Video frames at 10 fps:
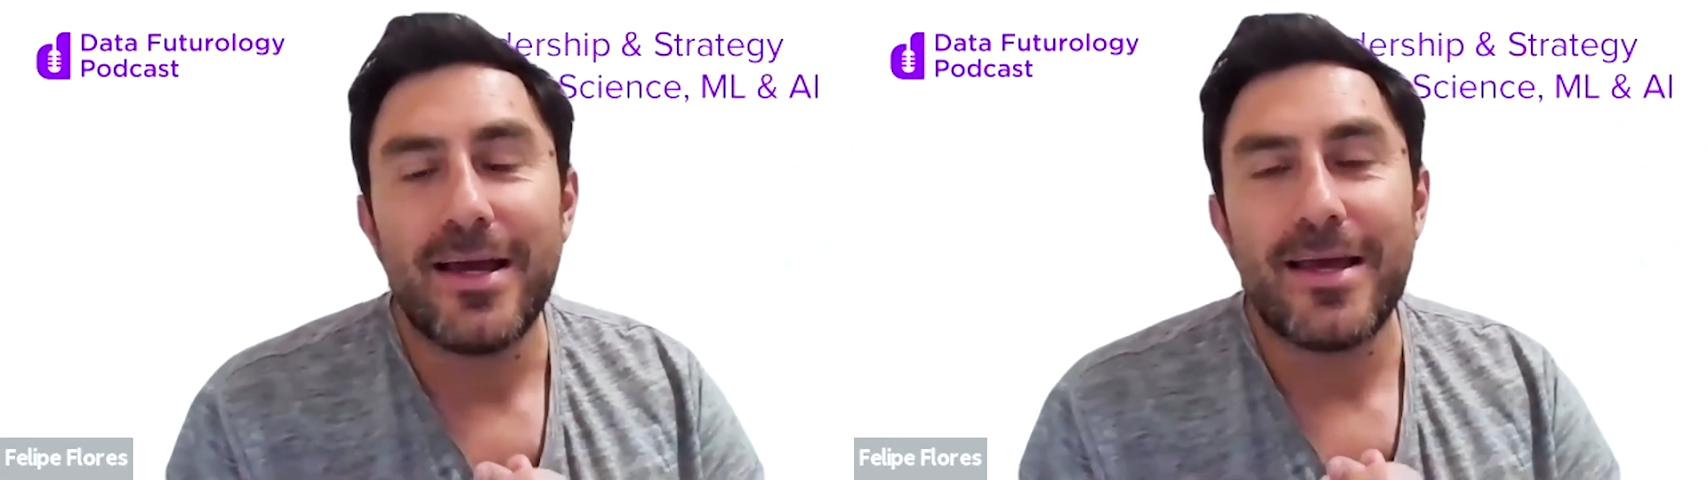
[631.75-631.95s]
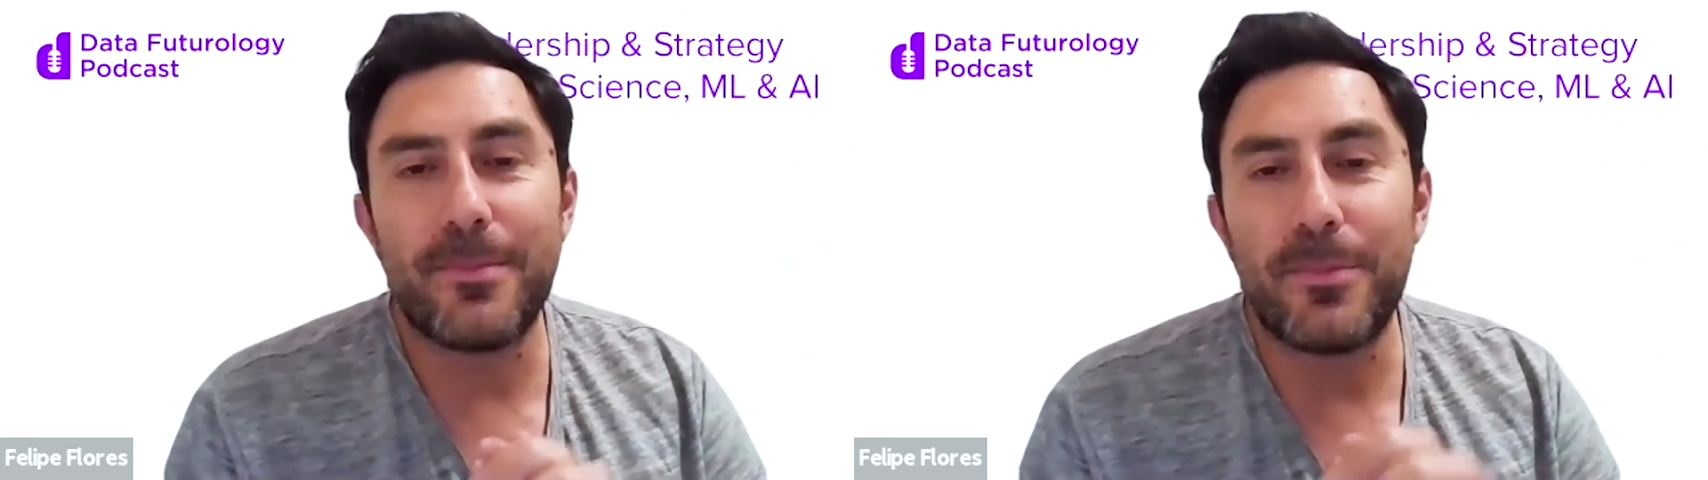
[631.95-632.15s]

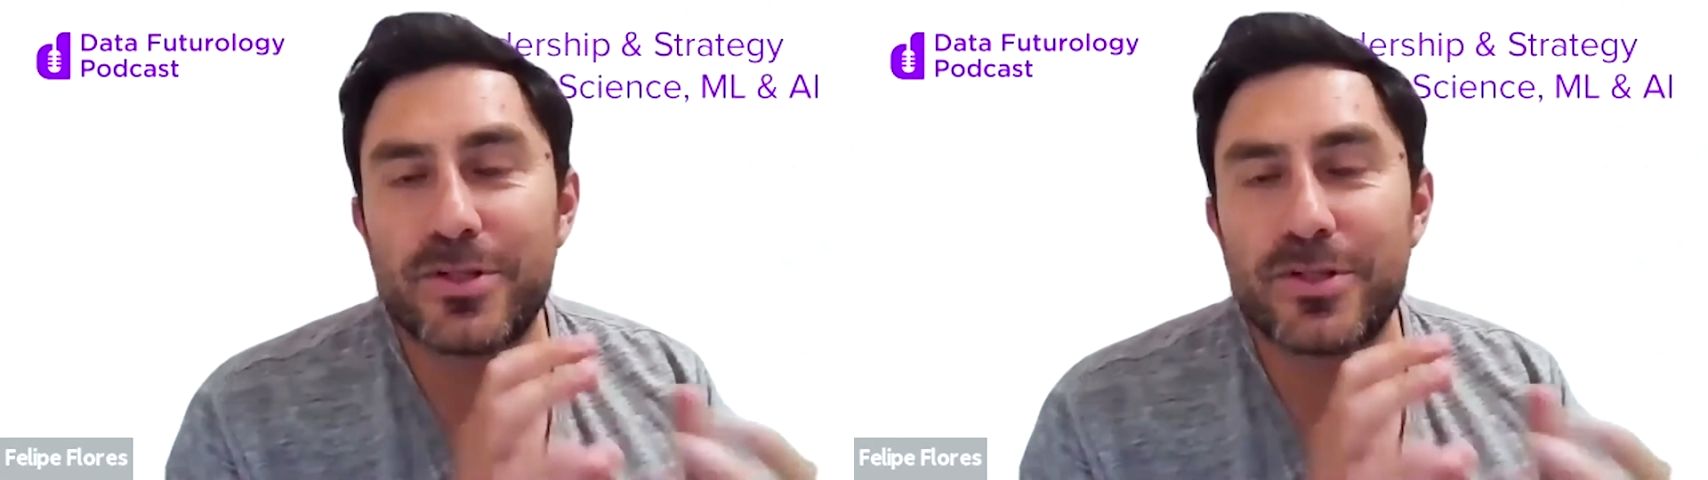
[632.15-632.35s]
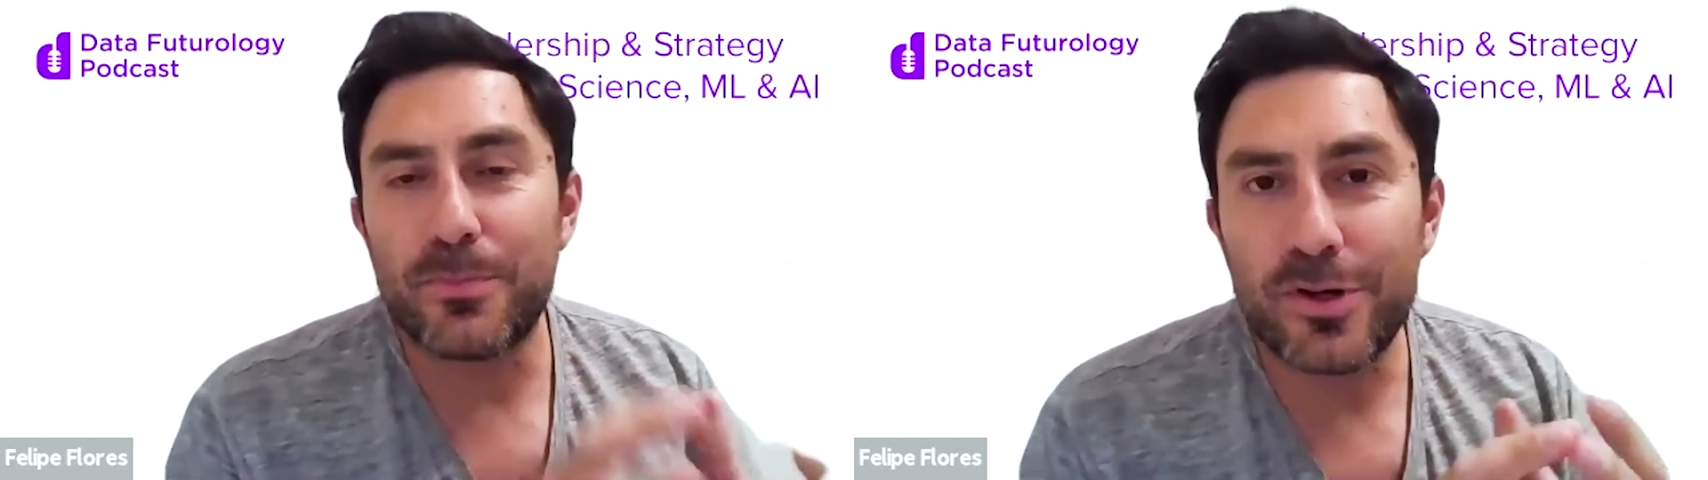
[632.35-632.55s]
most
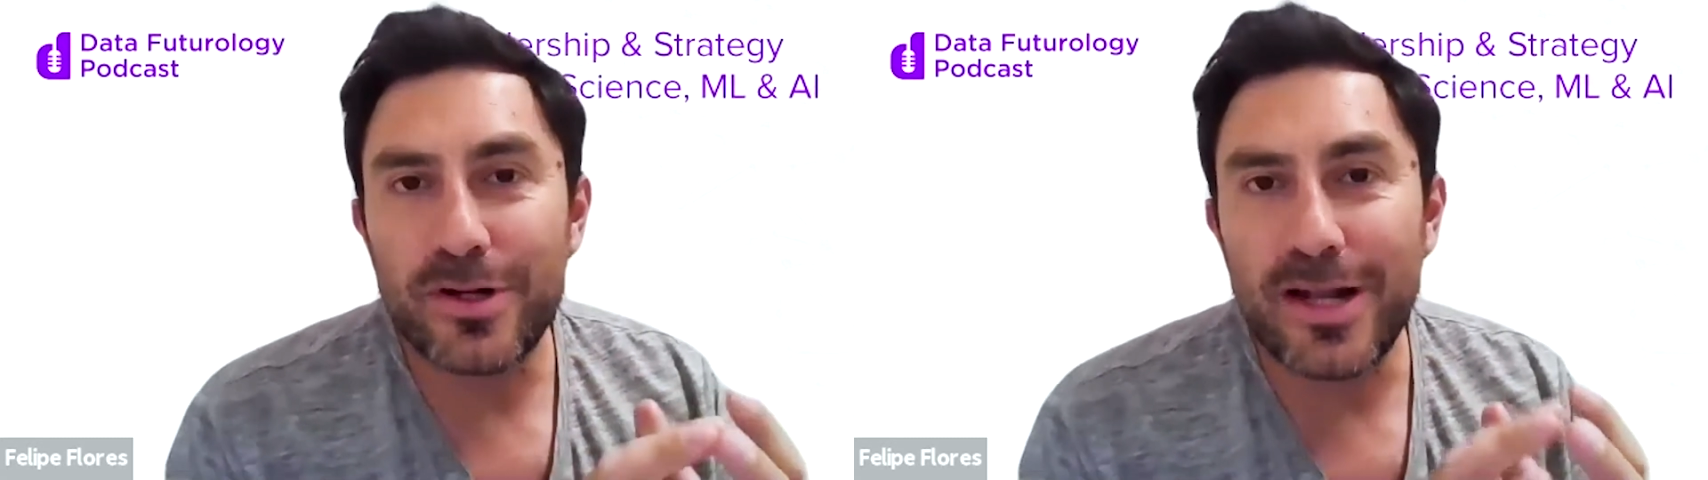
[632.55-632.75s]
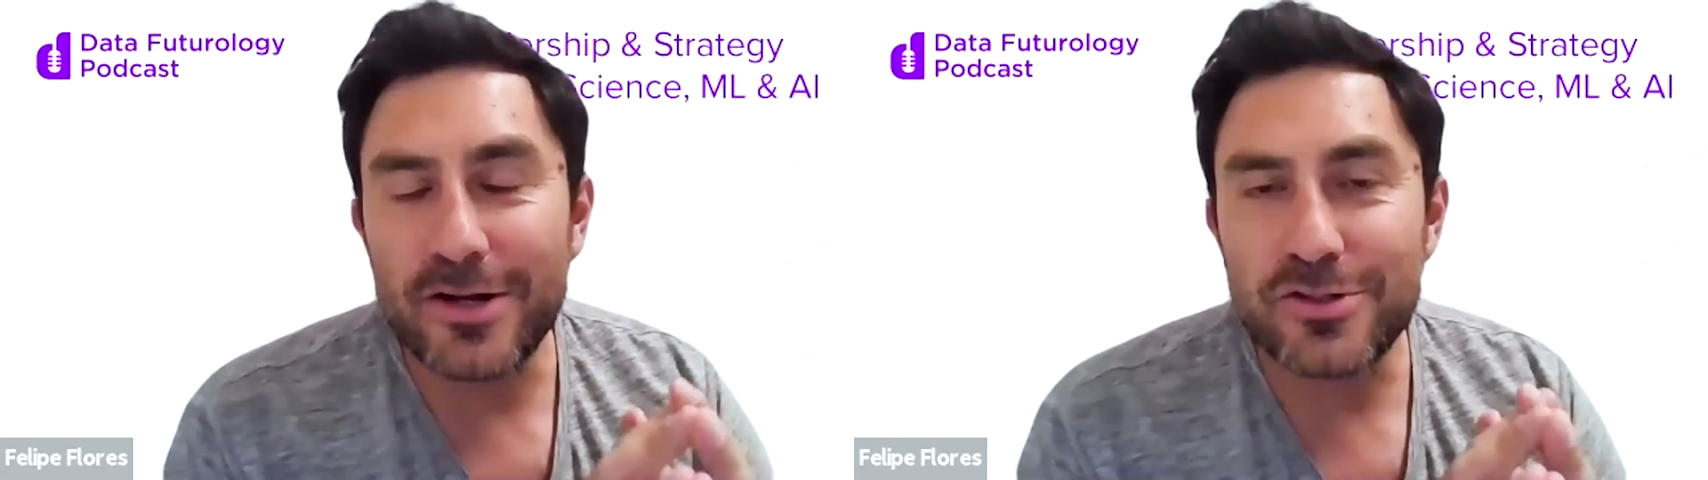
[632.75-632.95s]

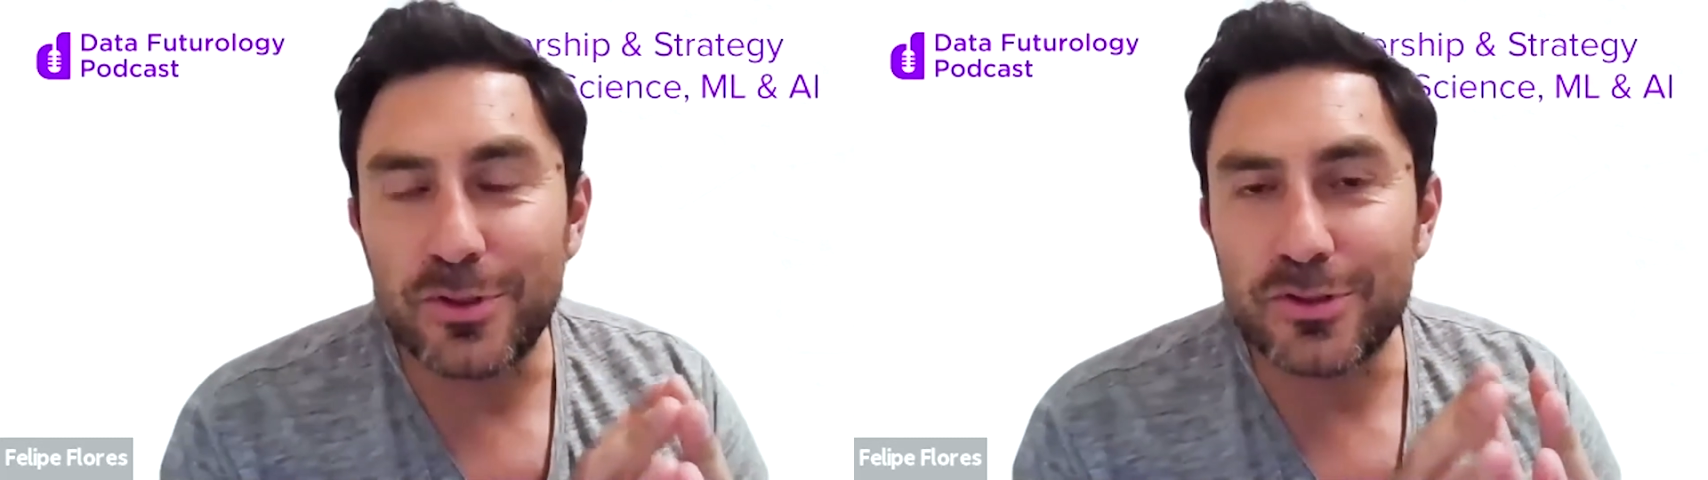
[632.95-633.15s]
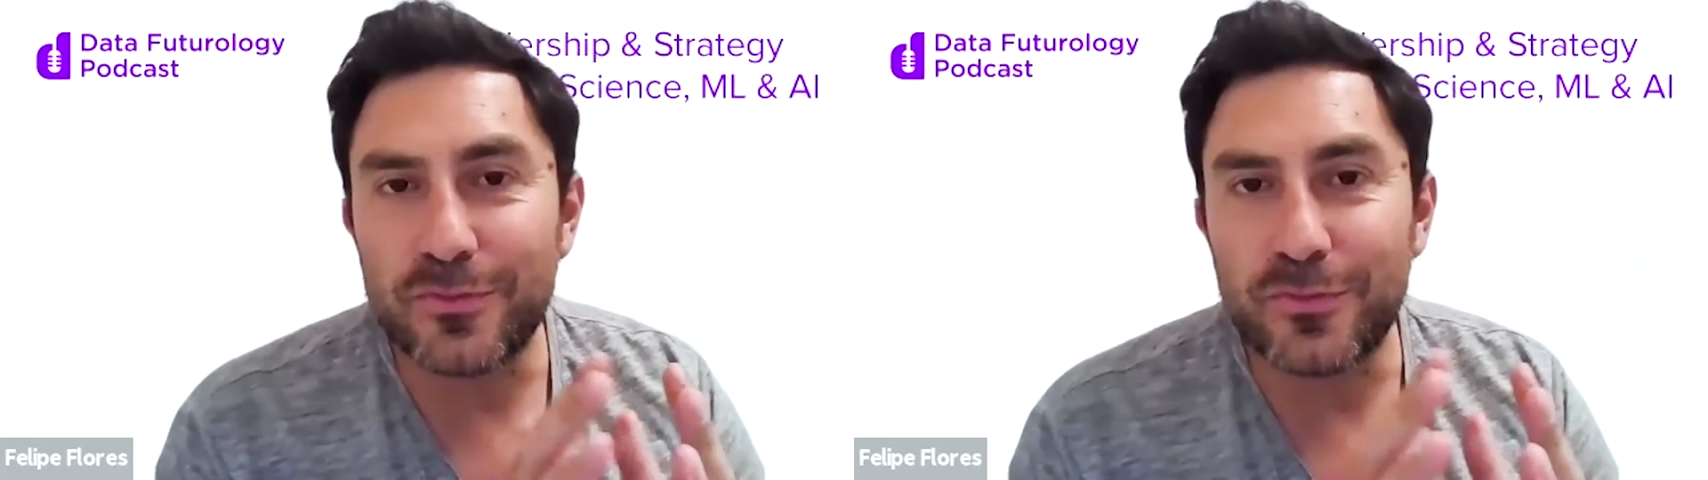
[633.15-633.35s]
important
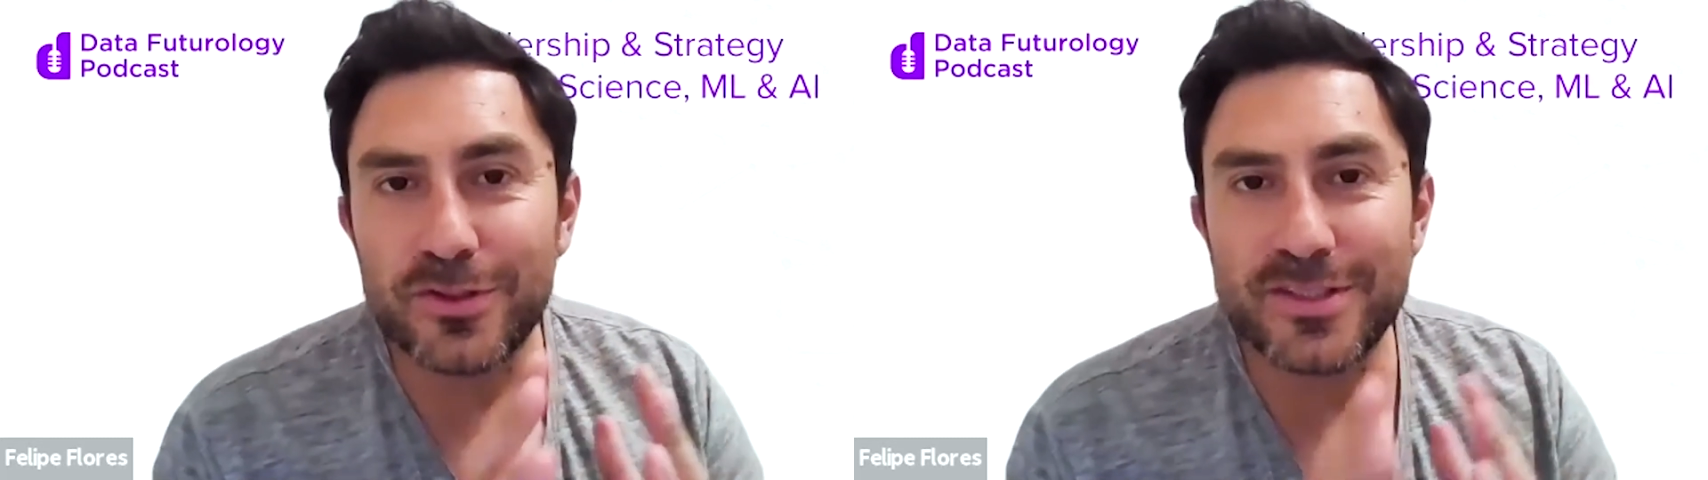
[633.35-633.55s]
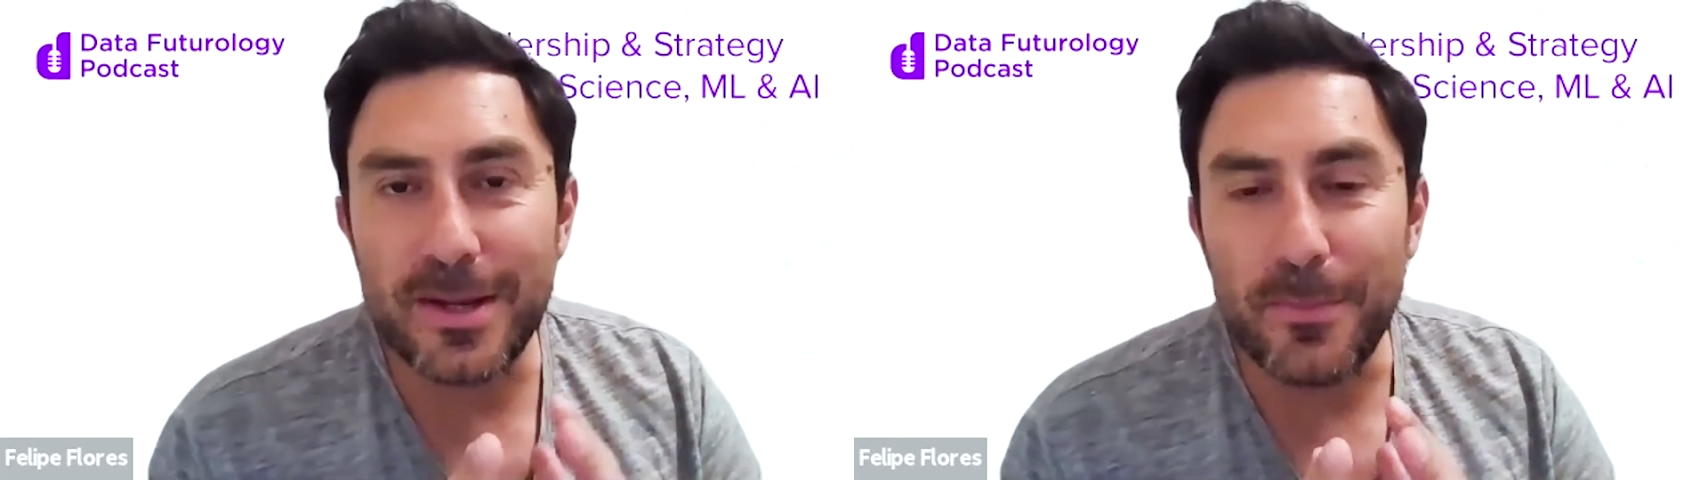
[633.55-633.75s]
attributes for
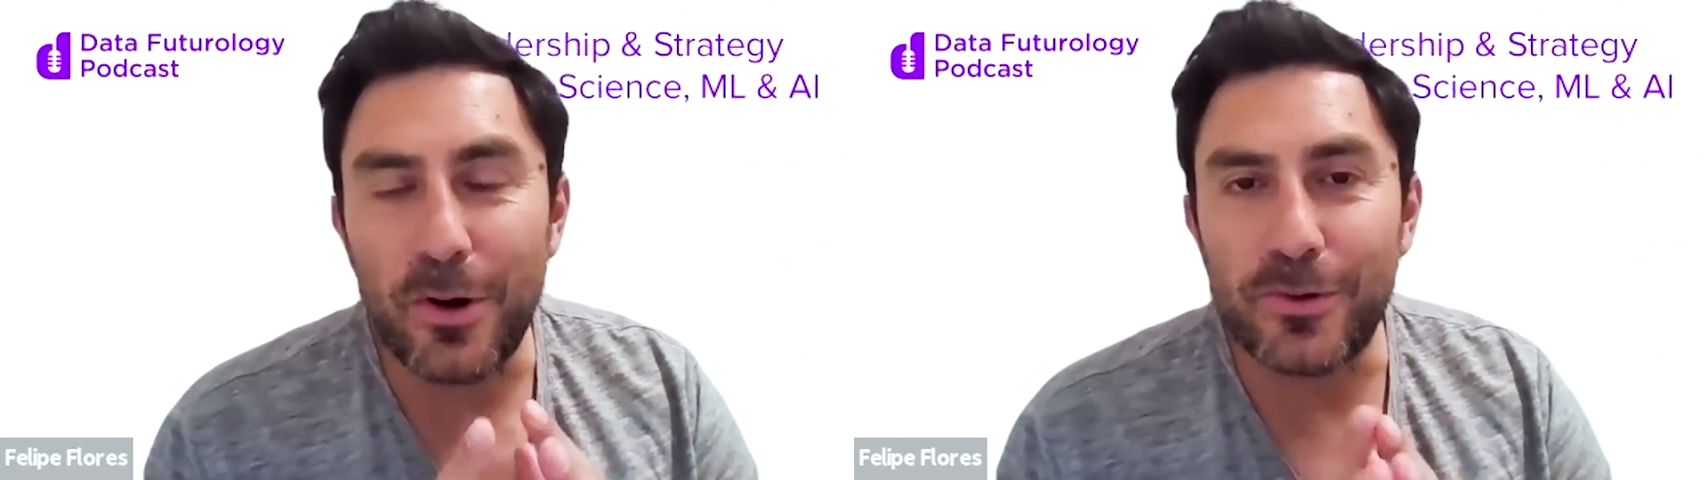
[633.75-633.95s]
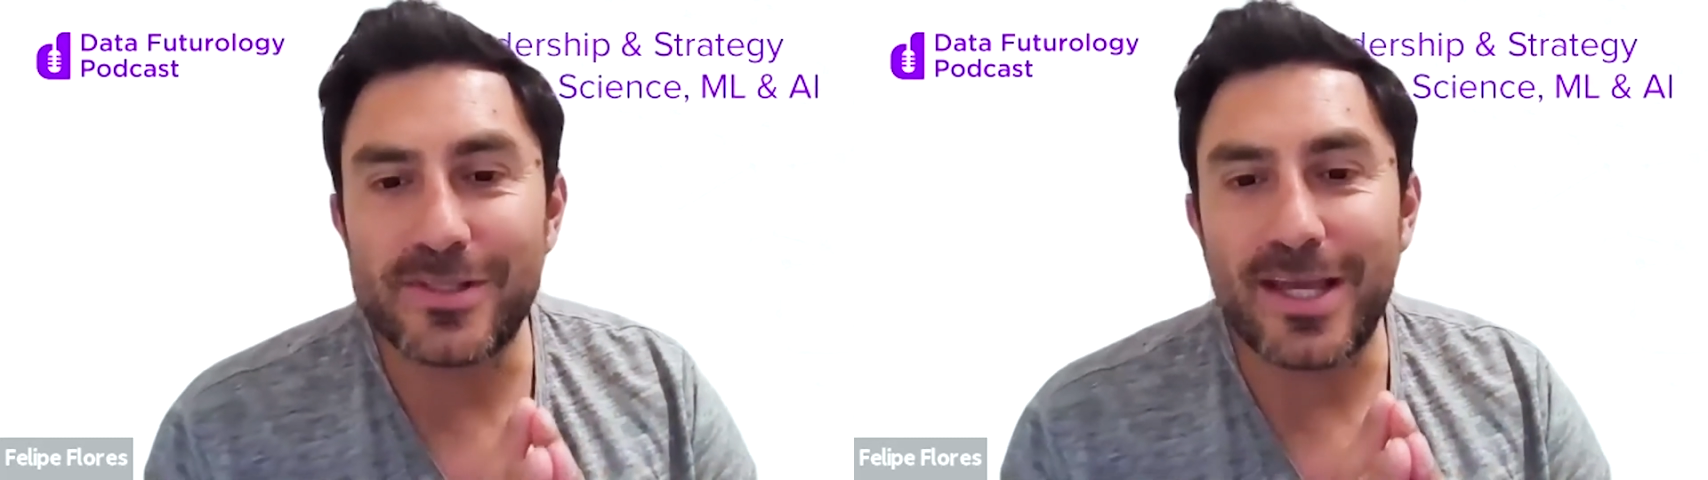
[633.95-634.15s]

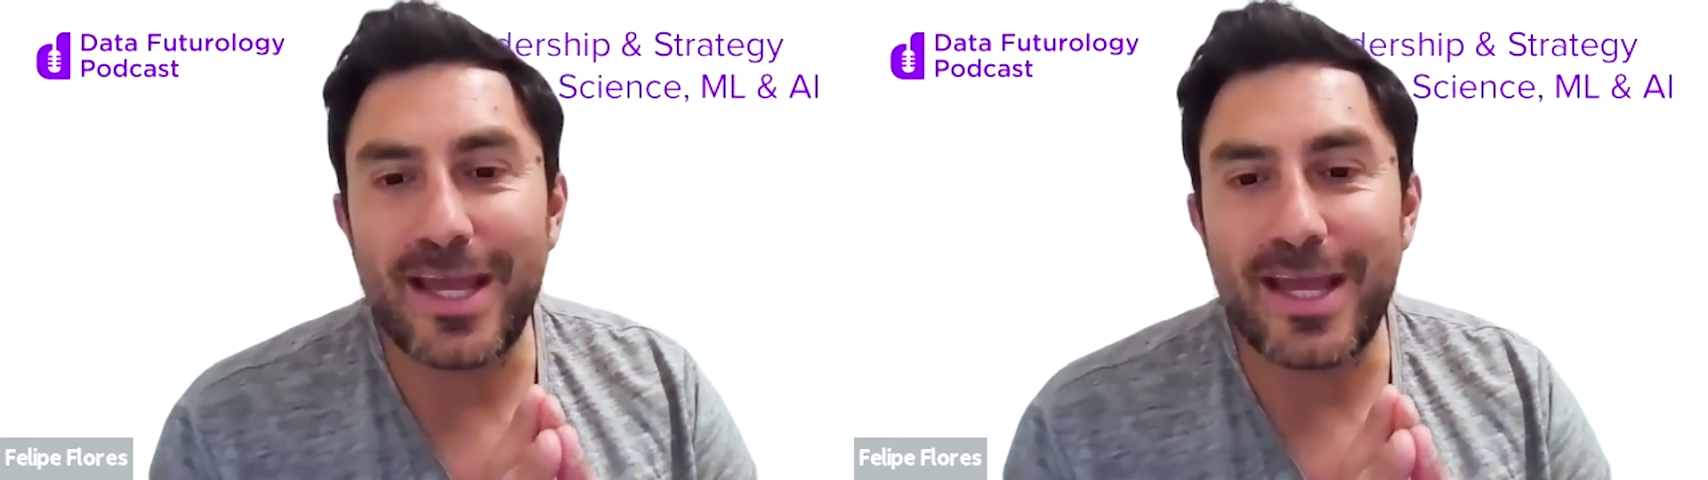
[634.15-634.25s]
CMOs